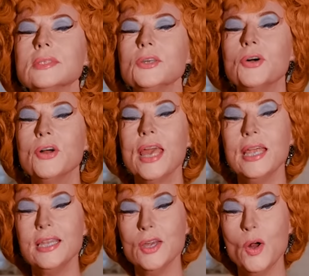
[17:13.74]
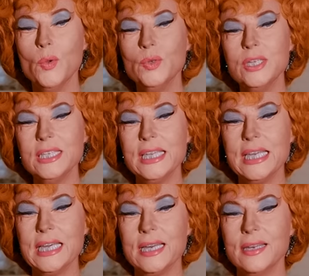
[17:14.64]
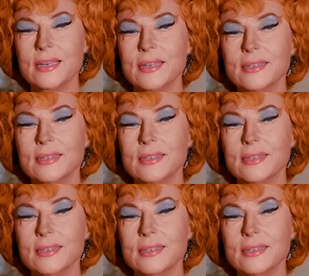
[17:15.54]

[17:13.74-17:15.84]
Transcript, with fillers: You're getting older, dear.